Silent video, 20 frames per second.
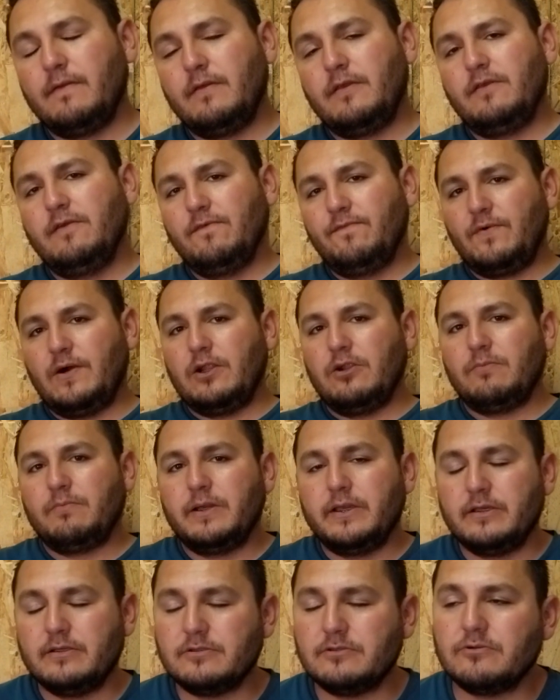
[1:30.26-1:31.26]
if you follow
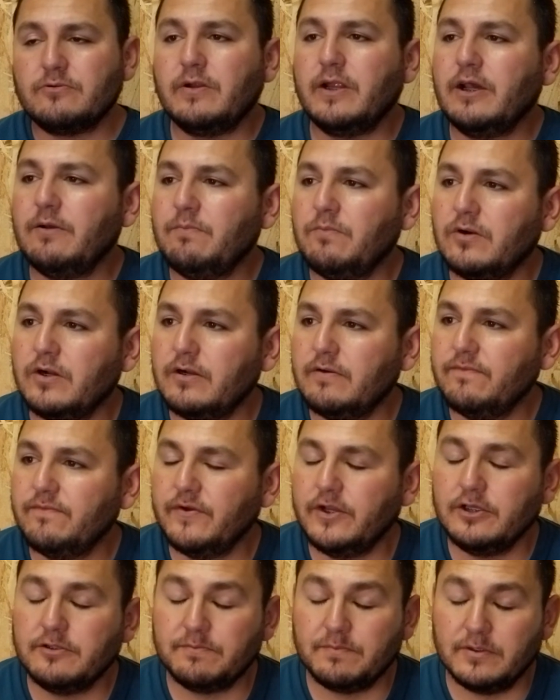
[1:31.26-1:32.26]
my Instagram or
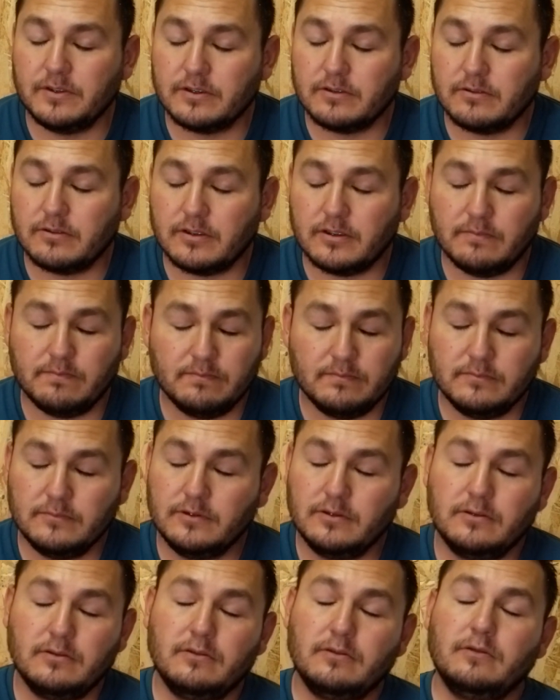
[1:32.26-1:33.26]
Facebook or
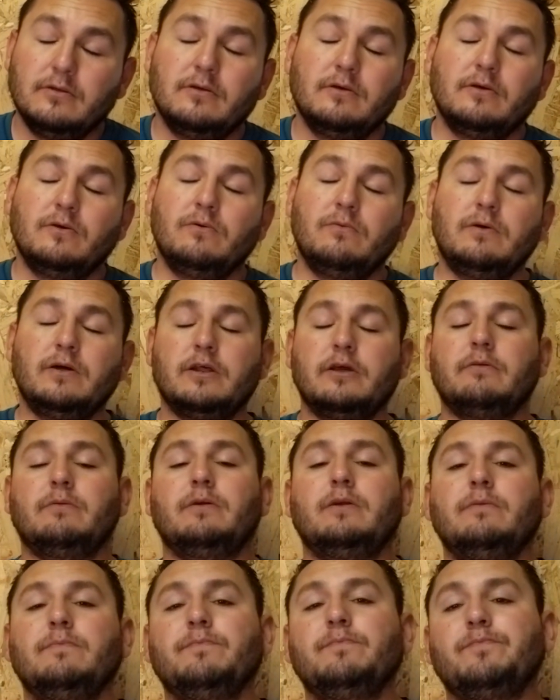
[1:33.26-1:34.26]

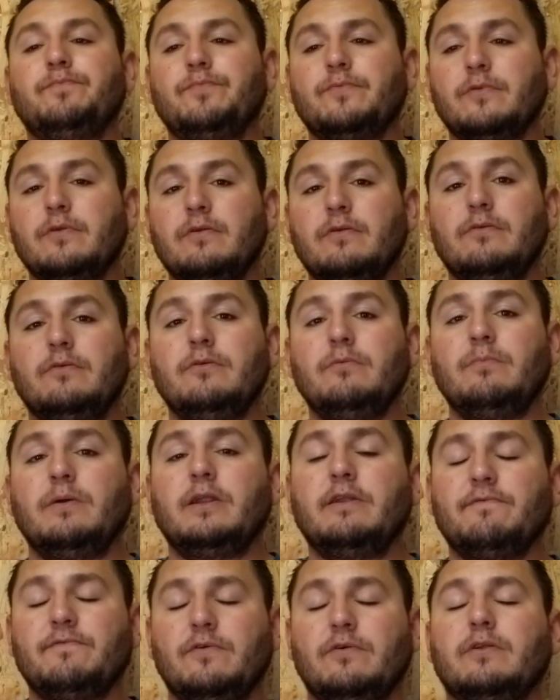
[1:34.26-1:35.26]
whatever, you
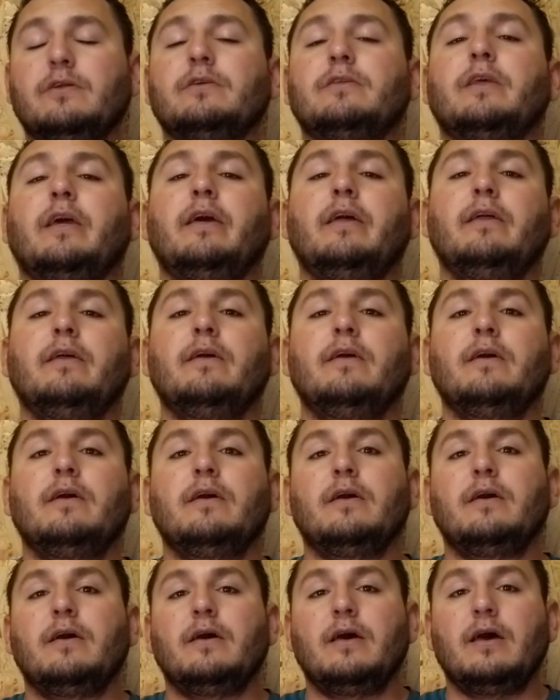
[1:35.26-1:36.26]
might have noticed that
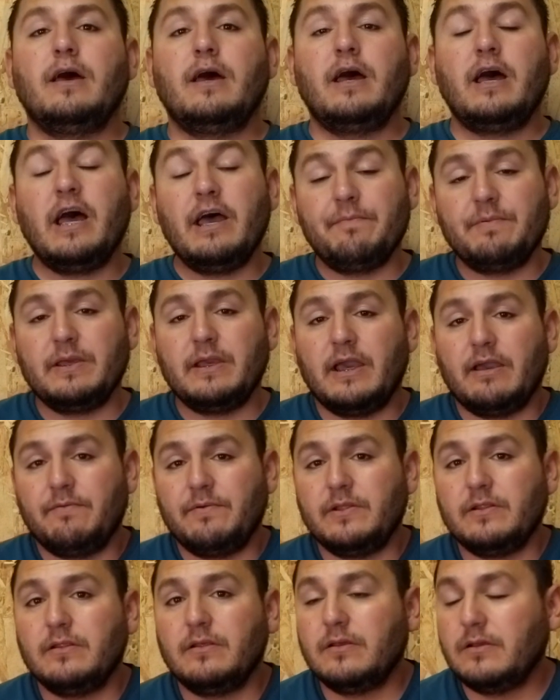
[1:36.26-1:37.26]
I've been
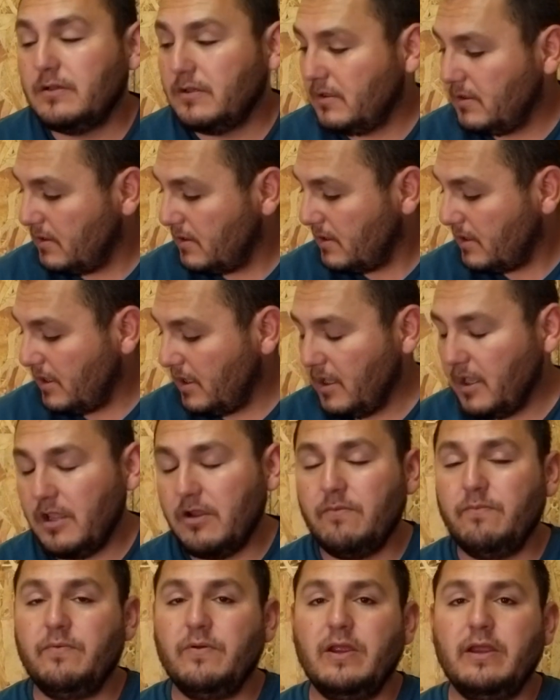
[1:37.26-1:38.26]
having
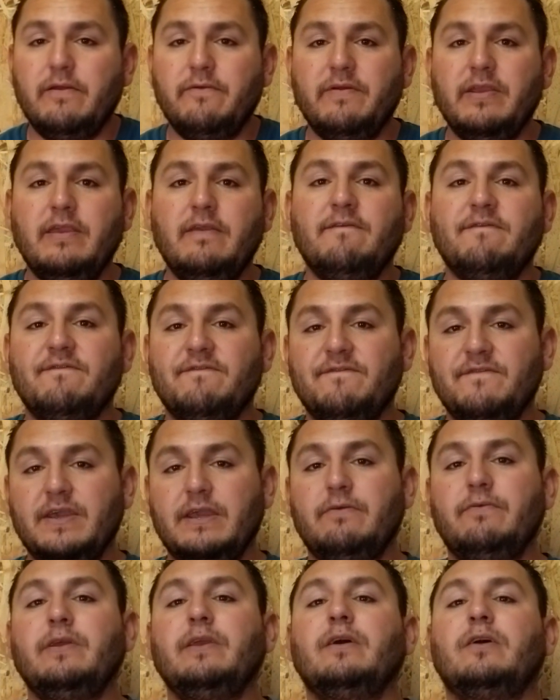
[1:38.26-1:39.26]
a very,
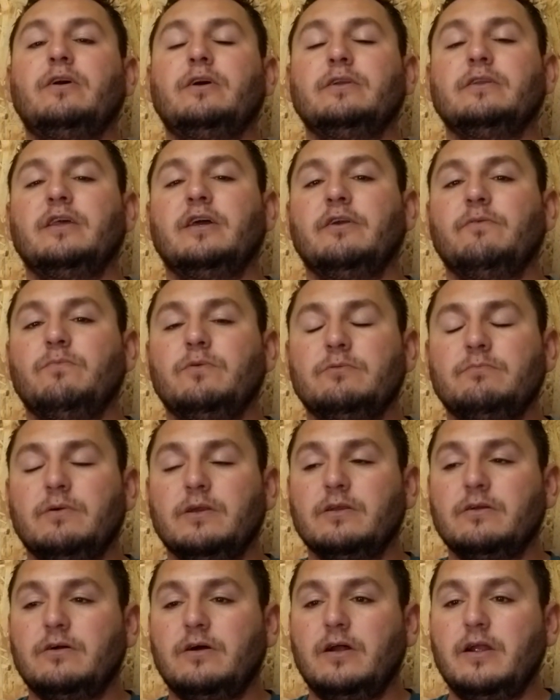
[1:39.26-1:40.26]
very hard time with
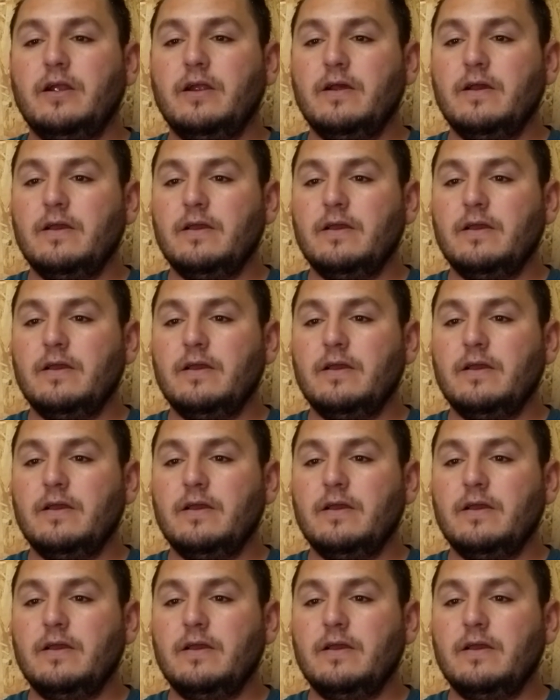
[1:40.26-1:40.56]
my car.